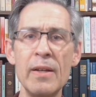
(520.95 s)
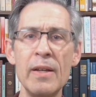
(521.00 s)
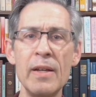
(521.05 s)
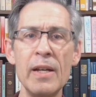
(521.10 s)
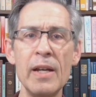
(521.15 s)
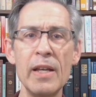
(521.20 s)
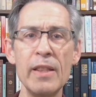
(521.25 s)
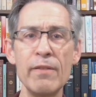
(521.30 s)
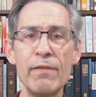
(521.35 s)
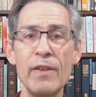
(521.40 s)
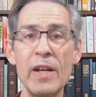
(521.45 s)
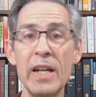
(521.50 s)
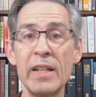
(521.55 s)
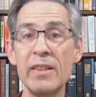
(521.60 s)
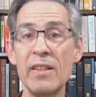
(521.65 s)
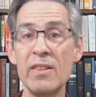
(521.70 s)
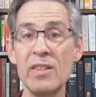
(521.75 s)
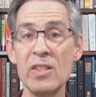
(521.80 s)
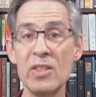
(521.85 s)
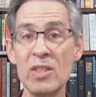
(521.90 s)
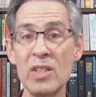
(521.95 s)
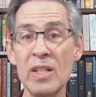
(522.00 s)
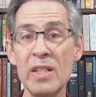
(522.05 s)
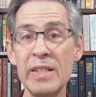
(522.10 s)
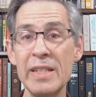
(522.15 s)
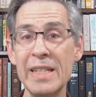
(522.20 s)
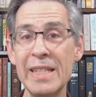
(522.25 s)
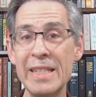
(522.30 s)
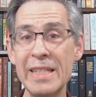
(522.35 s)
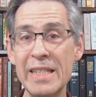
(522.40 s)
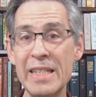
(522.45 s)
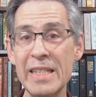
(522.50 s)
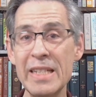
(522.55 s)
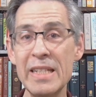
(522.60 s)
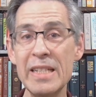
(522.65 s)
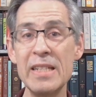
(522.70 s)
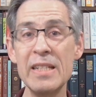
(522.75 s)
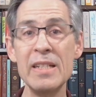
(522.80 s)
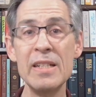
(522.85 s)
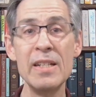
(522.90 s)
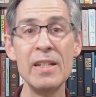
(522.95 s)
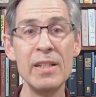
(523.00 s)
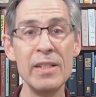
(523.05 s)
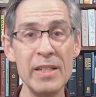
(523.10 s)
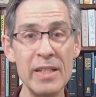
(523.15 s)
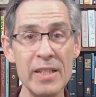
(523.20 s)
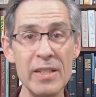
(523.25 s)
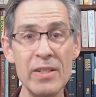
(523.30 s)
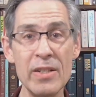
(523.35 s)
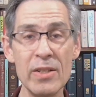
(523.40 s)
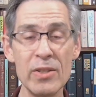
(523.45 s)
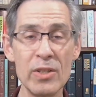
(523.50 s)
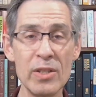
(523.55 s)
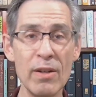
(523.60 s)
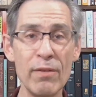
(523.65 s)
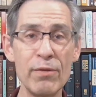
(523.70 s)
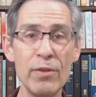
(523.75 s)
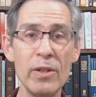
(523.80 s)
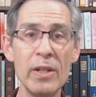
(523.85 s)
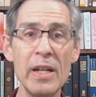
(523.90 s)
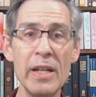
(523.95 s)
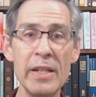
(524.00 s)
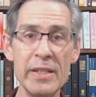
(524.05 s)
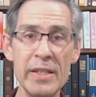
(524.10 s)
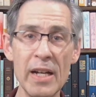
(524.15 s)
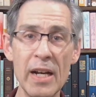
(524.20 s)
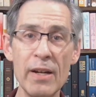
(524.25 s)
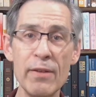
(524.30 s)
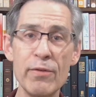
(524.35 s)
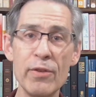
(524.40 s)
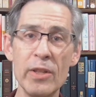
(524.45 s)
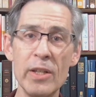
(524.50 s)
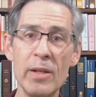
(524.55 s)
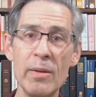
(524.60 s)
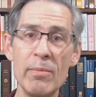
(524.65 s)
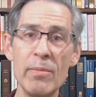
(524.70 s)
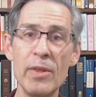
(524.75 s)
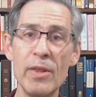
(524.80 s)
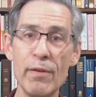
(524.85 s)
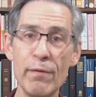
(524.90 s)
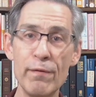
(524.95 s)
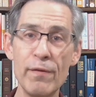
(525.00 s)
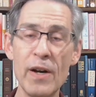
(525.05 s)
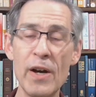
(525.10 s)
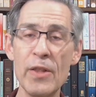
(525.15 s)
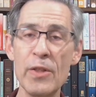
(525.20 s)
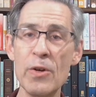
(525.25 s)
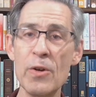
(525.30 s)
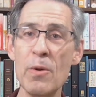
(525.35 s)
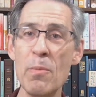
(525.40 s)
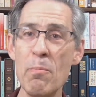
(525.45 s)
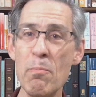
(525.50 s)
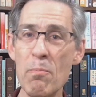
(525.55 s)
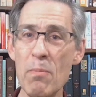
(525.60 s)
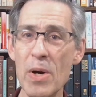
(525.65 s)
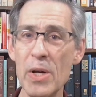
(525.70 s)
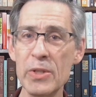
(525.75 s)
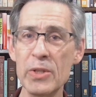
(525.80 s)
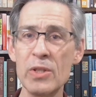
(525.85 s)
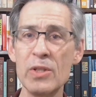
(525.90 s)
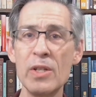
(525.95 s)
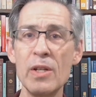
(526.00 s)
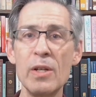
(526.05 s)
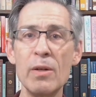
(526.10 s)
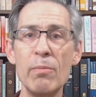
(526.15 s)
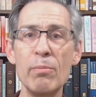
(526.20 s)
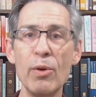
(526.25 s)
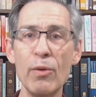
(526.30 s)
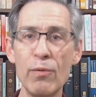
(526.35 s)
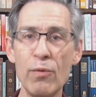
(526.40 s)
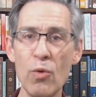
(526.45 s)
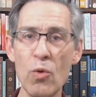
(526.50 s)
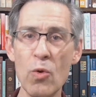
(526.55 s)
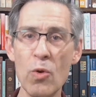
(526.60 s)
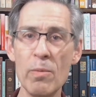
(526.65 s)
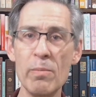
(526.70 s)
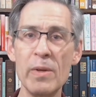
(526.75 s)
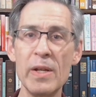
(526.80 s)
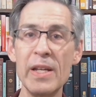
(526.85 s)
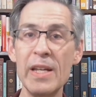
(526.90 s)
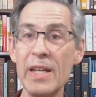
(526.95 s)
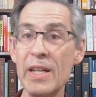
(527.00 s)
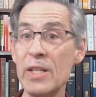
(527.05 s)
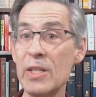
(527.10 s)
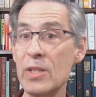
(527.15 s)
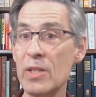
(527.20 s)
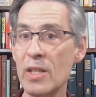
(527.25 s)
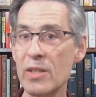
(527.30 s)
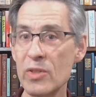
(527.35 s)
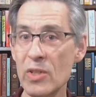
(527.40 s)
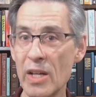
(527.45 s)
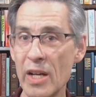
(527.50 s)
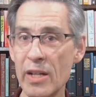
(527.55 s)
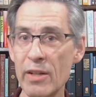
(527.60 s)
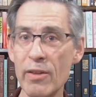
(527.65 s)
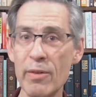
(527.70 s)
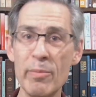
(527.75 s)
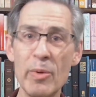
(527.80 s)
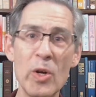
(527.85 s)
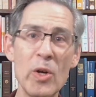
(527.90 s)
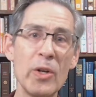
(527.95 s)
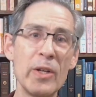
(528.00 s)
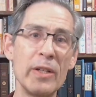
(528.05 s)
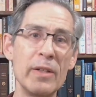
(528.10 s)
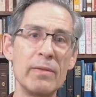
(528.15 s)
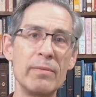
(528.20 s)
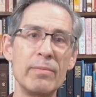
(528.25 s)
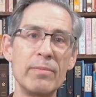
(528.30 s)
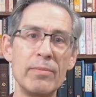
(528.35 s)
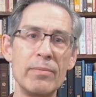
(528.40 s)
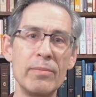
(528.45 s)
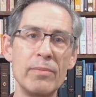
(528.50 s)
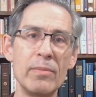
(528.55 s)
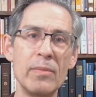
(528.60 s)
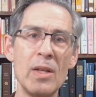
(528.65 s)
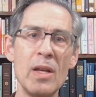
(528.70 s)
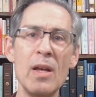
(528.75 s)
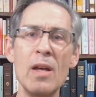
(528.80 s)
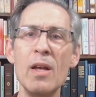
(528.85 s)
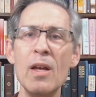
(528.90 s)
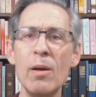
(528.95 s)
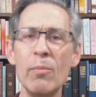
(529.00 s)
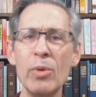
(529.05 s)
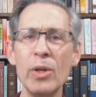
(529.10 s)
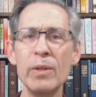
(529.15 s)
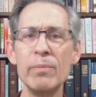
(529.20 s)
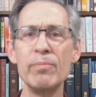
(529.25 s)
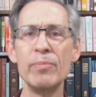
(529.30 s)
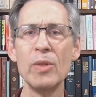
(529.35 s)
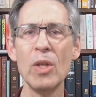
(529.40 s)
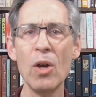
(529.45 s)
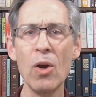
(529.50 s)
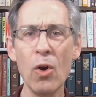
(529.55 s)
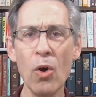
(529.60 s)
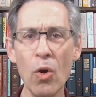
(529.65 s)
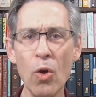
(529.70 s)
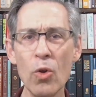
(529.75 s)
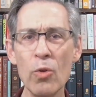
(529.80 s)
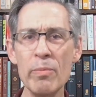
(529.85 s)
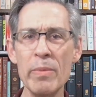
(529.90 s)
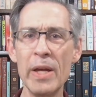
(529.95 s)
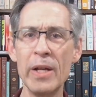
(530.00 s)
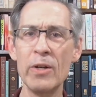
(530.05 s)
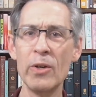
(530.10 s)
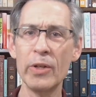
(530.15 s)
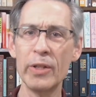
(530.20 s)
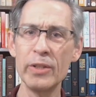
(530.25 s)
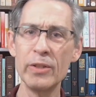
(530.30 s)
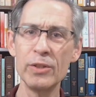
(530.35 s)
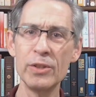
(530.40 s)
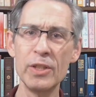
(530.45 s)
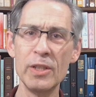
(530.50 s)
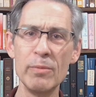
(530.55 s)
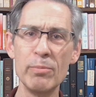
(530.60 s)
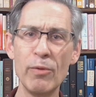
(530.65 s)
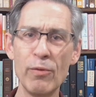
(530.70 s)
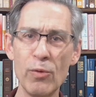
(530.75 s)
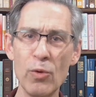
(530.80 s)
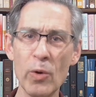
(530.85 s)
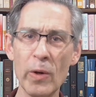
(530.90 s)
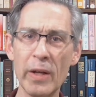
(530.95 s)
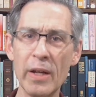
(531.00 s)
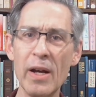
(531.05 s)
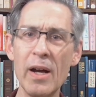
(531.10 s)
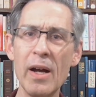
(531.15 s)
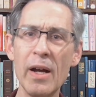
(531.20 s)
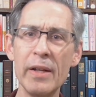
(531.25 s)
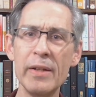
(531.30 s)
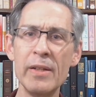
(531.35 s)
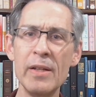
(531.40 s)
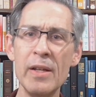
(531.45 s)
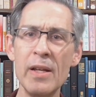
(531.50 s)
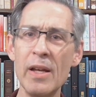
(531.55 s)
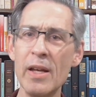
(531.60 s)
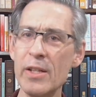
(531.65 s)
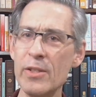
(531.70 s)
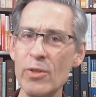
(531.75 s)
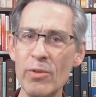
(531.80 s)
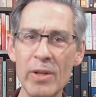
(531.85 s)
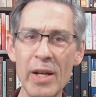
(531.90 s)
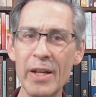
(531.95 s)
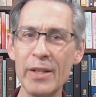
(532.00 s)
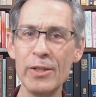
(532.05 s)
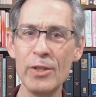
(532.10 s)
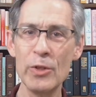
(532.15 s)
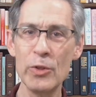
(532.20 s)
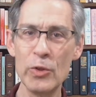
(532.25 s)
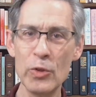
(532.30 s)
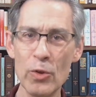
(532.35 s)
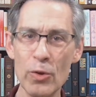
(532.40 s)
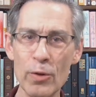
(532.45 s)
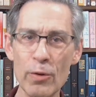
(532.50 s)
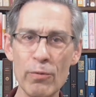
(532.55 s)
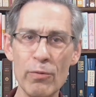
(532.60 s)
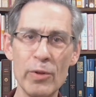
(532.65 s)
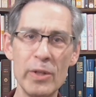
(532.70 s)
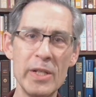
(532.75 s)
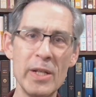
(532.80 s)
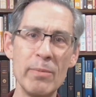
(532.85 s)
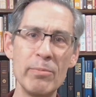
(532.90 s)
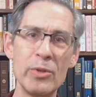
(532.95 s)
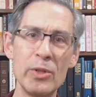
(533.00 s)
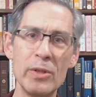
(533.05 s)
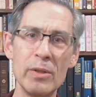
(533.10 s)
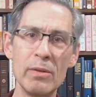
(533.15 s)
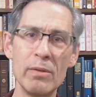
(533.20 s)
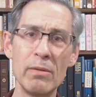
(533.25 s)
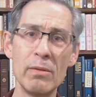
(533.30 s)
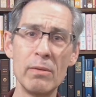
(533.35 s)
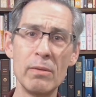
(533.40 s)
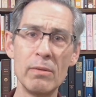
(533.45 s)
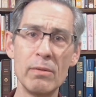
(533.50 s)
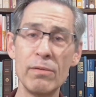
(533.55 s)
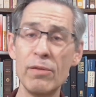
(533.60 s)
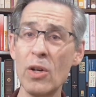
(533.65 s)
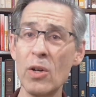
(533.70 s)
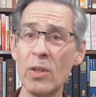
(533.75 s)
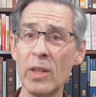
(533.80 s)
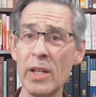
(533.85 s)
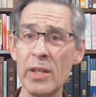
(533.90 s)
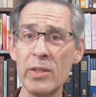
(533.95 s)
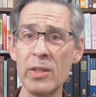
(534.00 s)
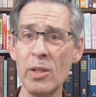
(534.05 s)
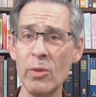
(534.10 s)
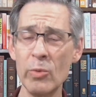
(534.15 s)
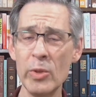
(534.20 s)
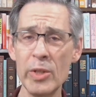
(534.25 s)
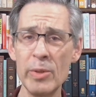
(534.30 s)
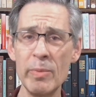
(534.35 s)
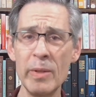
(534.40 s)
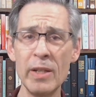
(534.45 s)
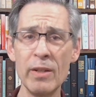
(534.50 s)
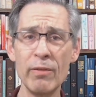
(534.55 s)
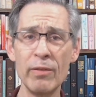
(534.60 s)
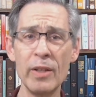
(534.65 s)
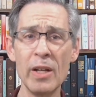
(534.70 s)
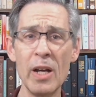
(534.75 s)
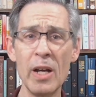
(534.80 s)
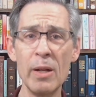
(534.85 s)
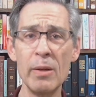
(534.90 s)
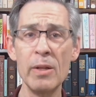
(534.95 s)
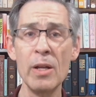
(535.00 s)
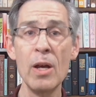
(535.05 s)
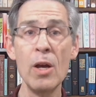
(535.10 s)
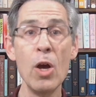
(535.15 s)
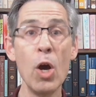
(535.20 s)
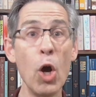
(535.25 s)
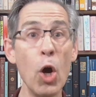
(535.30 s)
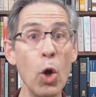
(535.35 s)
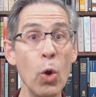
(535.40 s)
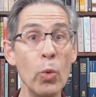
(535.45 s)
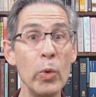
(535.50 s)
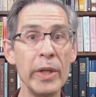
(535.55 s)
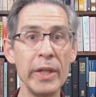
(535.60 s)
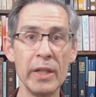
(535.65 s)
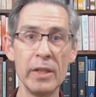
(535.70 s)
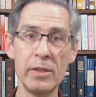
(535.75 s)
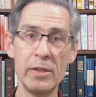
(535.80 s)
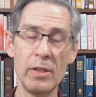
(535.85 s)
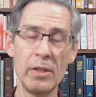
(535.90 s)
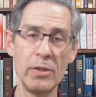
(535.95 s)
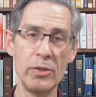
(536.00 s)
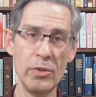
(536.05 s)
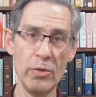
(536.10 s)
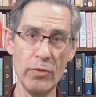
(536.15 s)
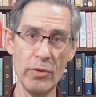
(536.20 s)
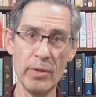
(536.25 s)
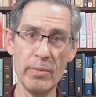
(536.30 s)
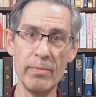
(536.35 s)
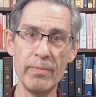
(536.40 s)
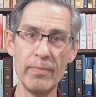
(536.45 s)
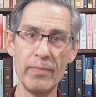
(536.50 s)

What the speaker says: And the fact that the Son indeed did suffer and die for them, the Father must perform his side of the bargain. But all men are guilty before God and do not deserve redemption. Far less can we speak of God owing it to them.